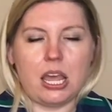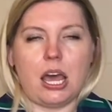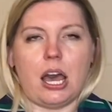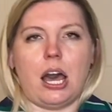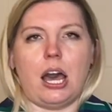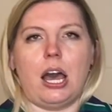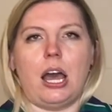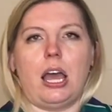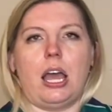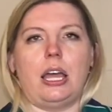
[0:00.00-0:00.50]

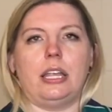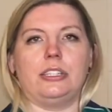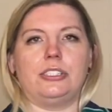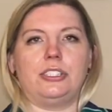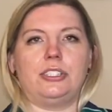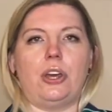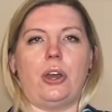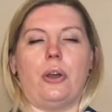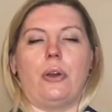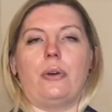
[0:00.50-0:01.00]
And
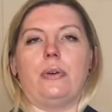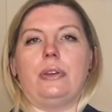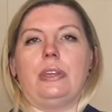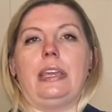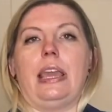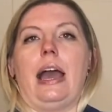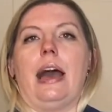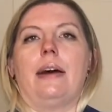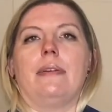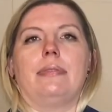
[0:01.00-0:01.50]
so,
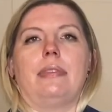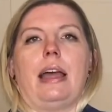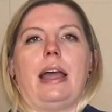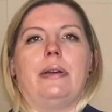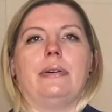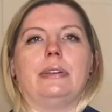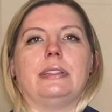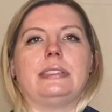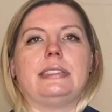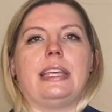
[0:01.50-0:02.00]
yeah, I
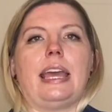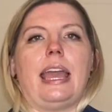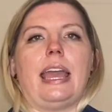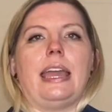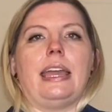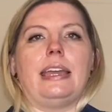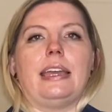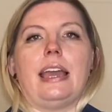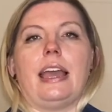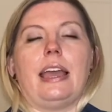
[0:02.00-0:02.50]
would
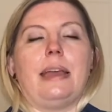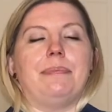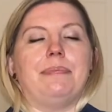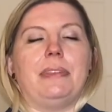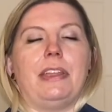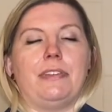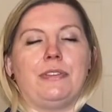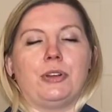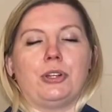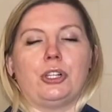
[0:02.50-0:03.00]
say
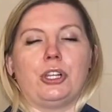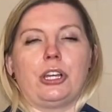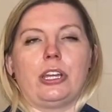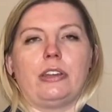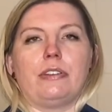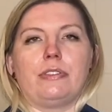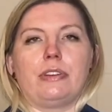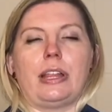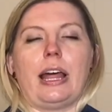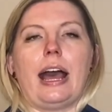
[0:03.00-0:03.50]
if you're
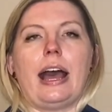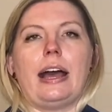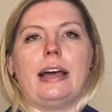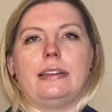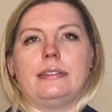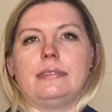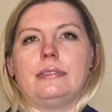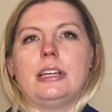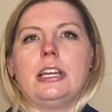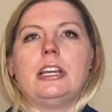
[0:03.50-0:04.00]
looking for
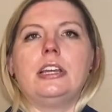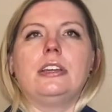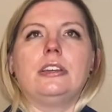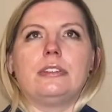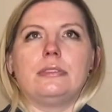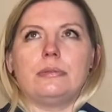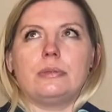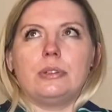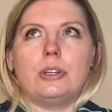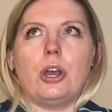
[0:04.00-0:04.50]
that,
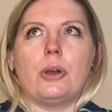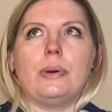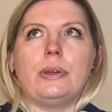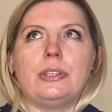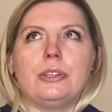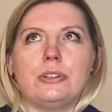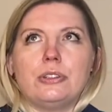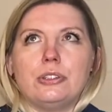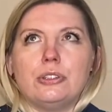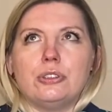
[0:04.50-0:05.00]
go with
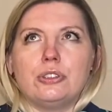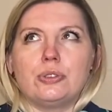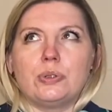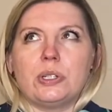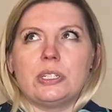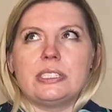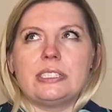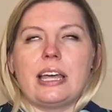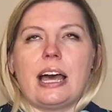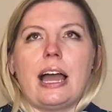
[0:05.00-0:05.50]
your
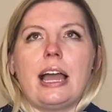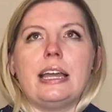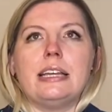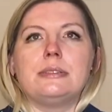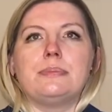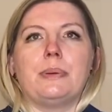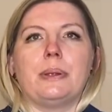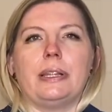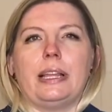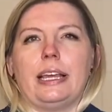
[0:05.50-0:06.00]
usual size,
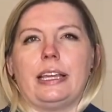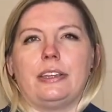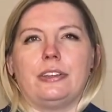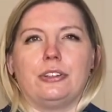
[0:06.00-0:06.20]
but like